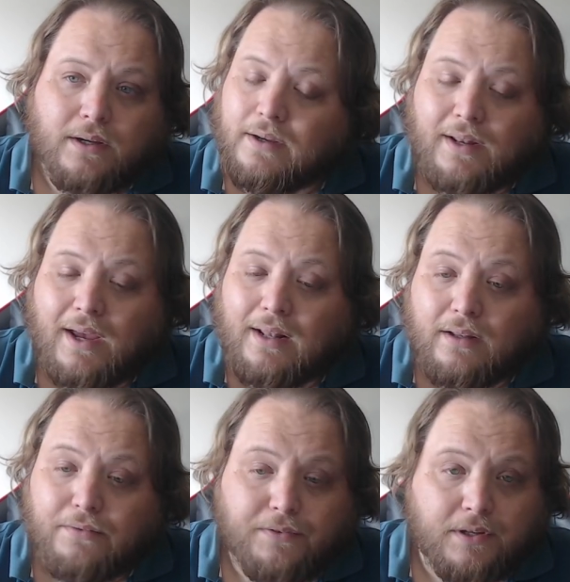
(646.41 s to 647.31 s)
and I
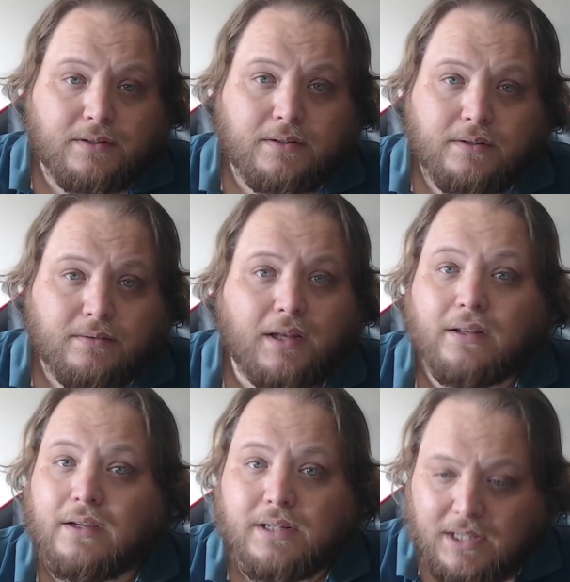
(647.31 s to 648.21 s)
loved it and
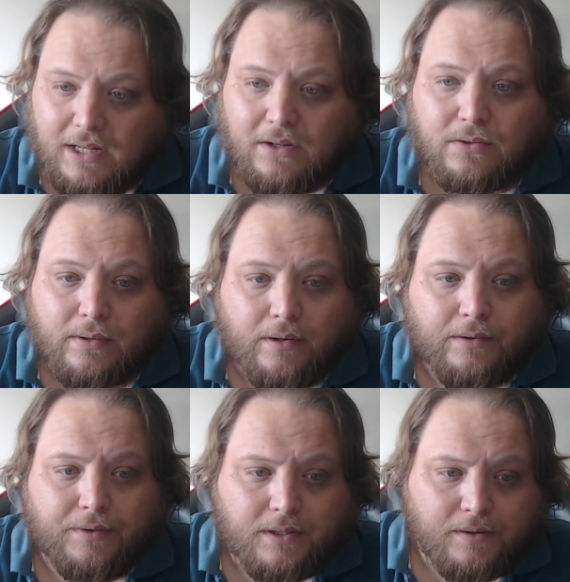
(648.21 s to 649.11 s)
continue to love
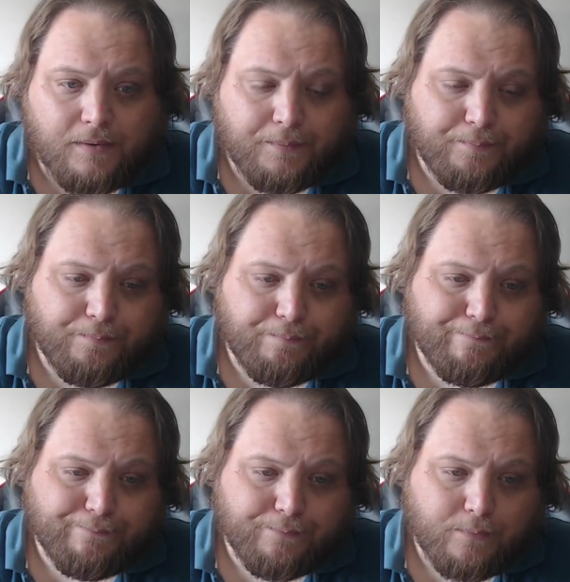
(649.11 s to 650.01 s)
it.